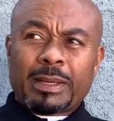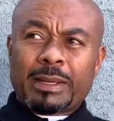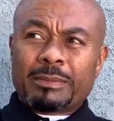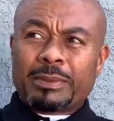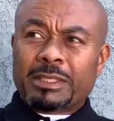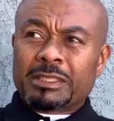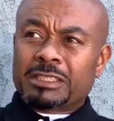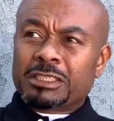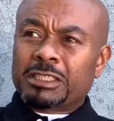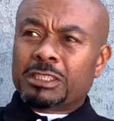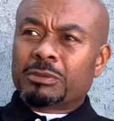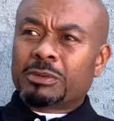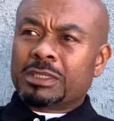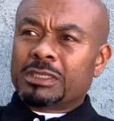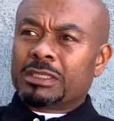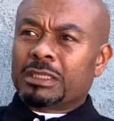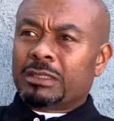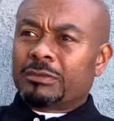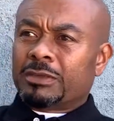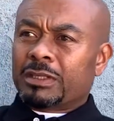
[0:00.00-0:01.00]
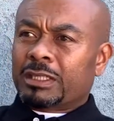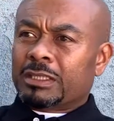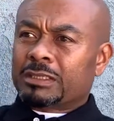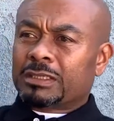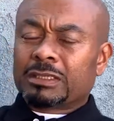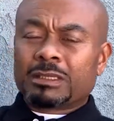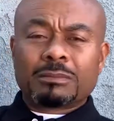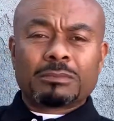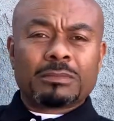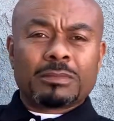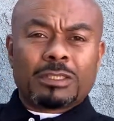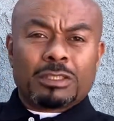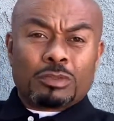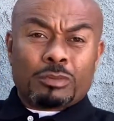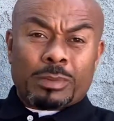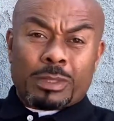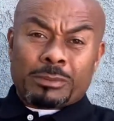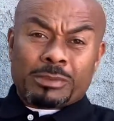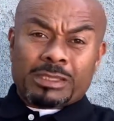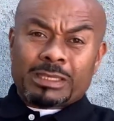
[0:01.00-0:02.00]
be a series of some new
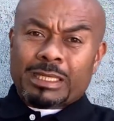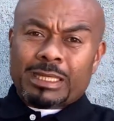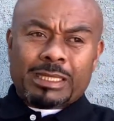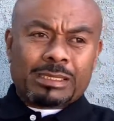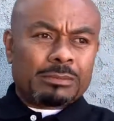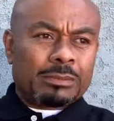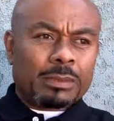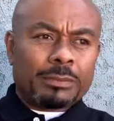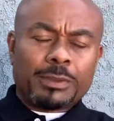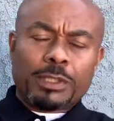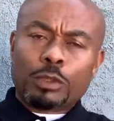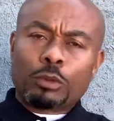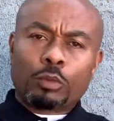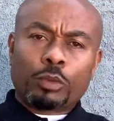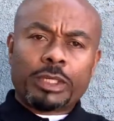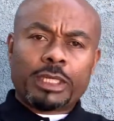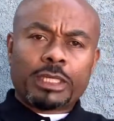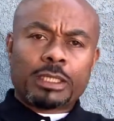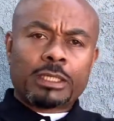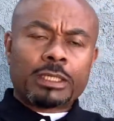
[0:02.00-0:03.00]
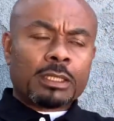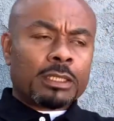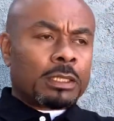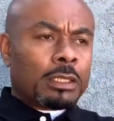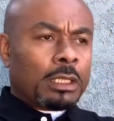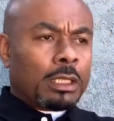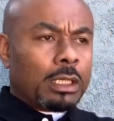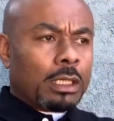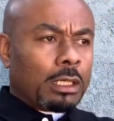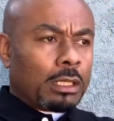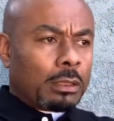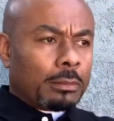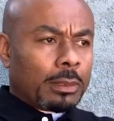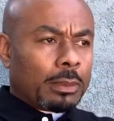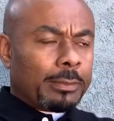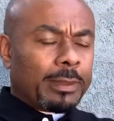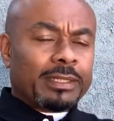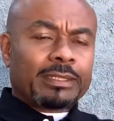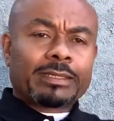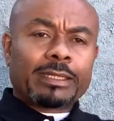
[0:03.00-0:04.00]
members class may be a week. It
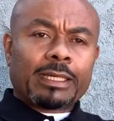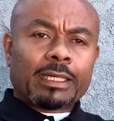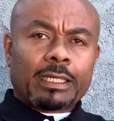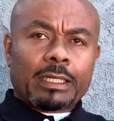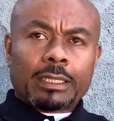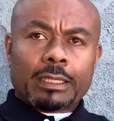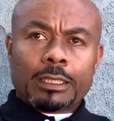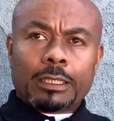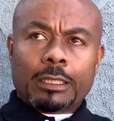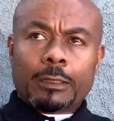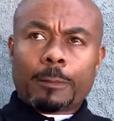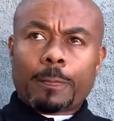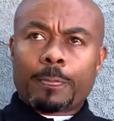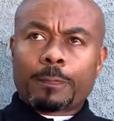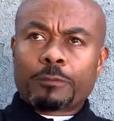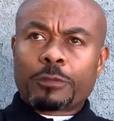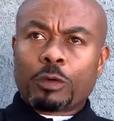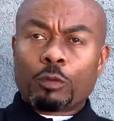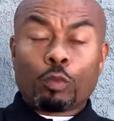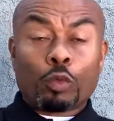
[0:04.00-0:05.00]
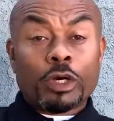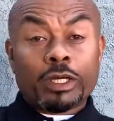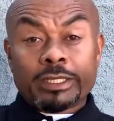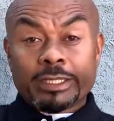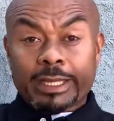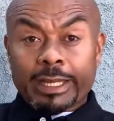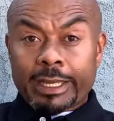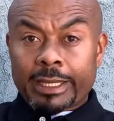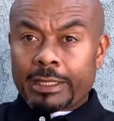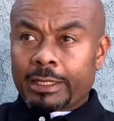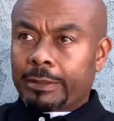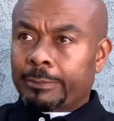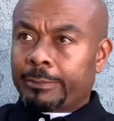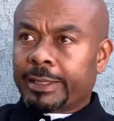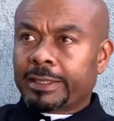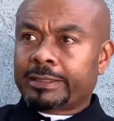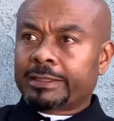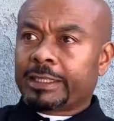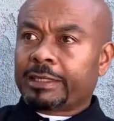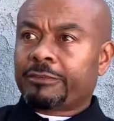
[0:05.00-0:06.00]
may take one day. It may
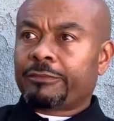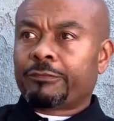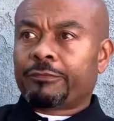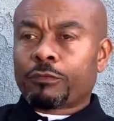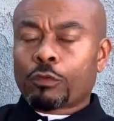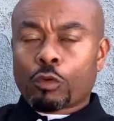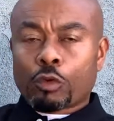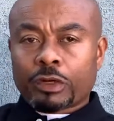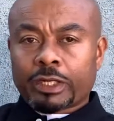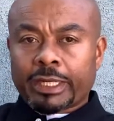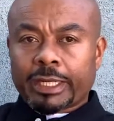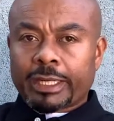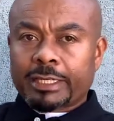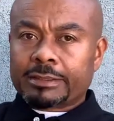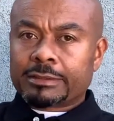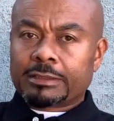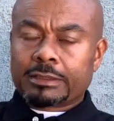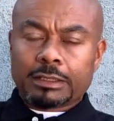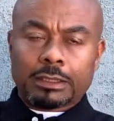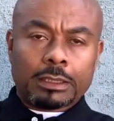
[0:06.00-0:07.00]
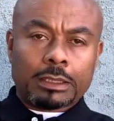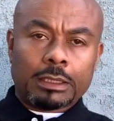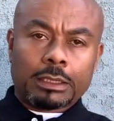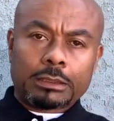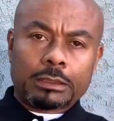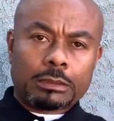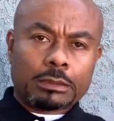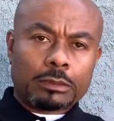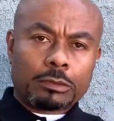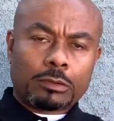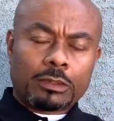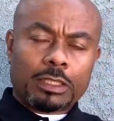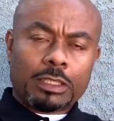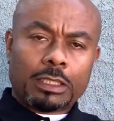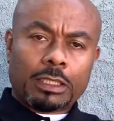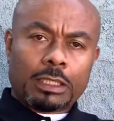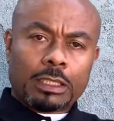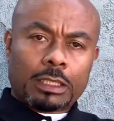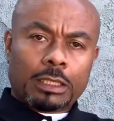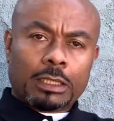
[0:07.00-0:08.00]
take 4 days to do
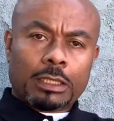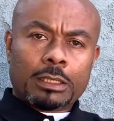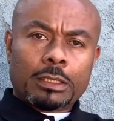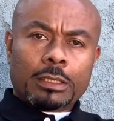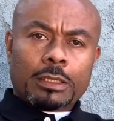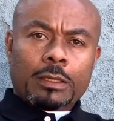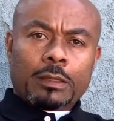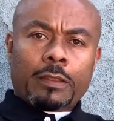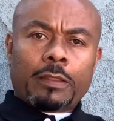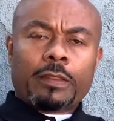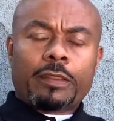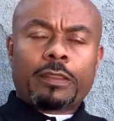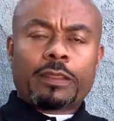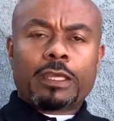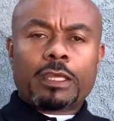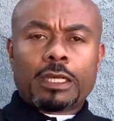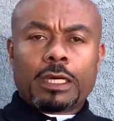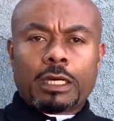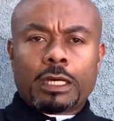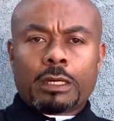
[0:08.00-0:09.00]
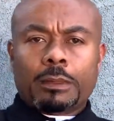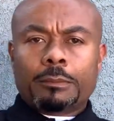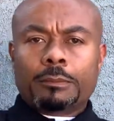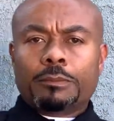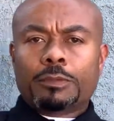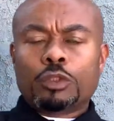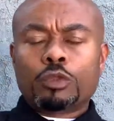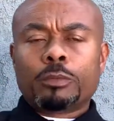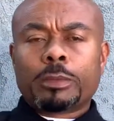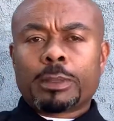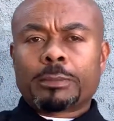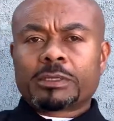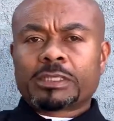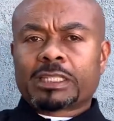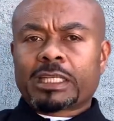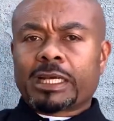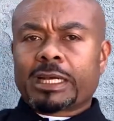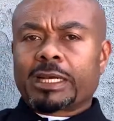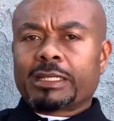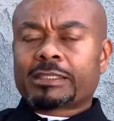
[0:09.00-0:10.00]
the new members
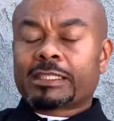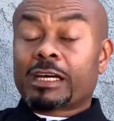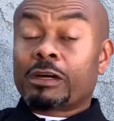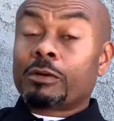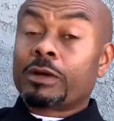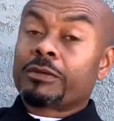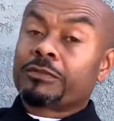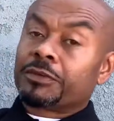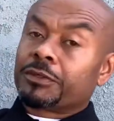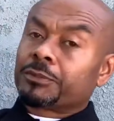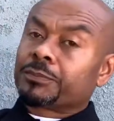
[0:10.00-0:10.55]
class. However,